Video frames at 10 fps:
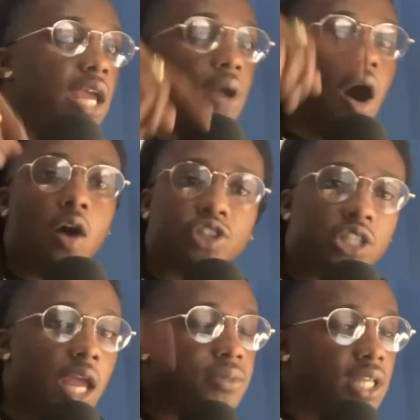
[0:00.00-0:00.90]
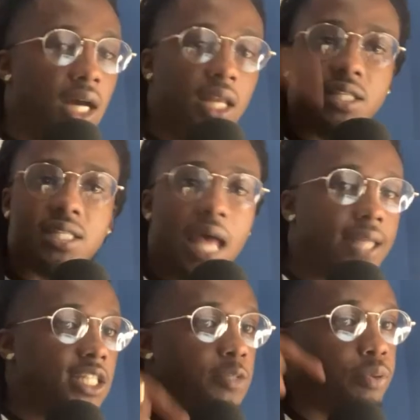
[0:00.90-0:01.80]
all shapes, colors,
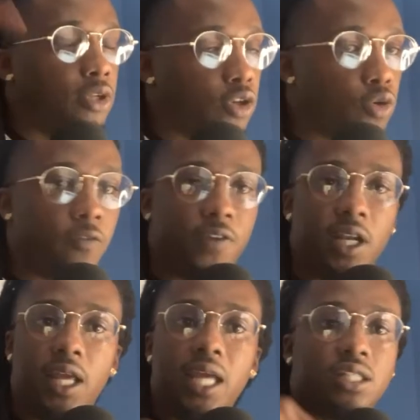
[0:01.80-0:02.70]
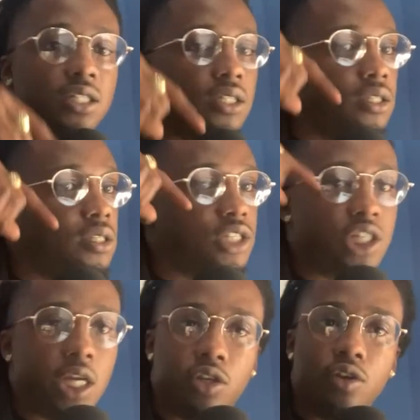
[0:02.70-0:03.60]
sizes, political affiliations,
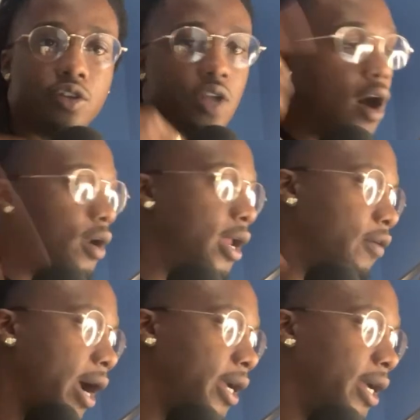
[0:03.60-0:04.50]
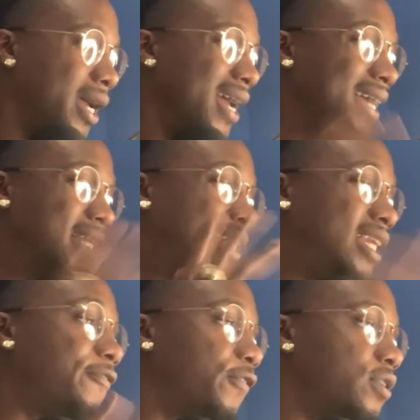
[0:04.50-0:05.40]
genders, all that, right? The
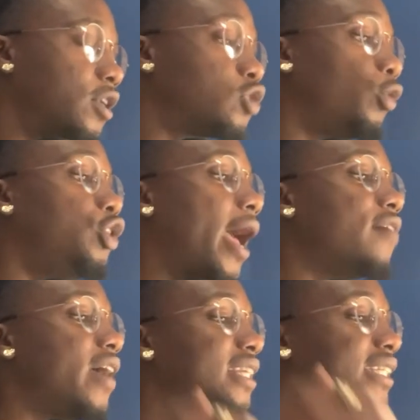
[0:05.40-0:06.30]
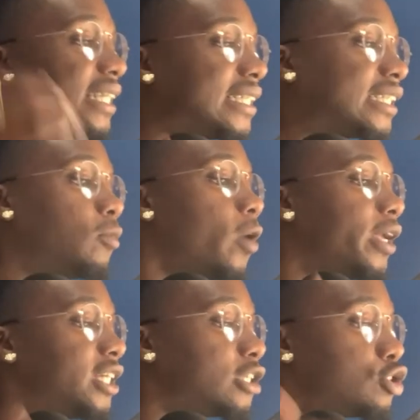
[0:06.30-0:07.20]
difference is when you have a system or an
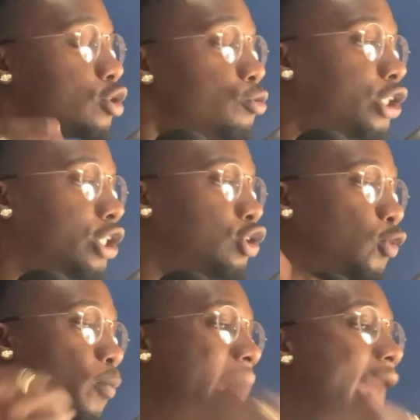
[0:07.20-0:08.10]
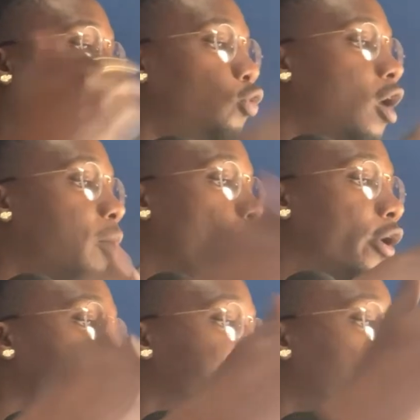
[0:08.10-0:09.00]
institution to back you up or
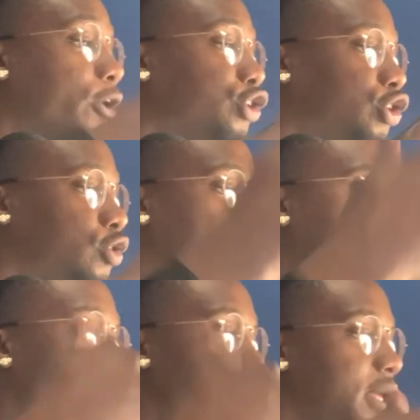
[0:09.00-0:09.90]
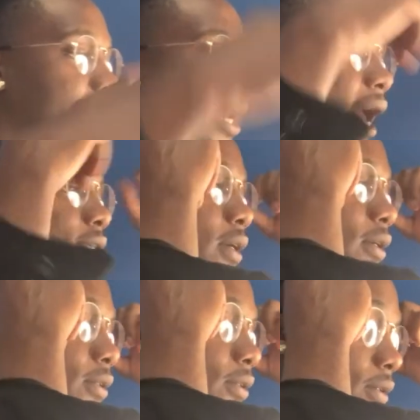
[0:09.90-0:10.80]
enforce you in being an asshole.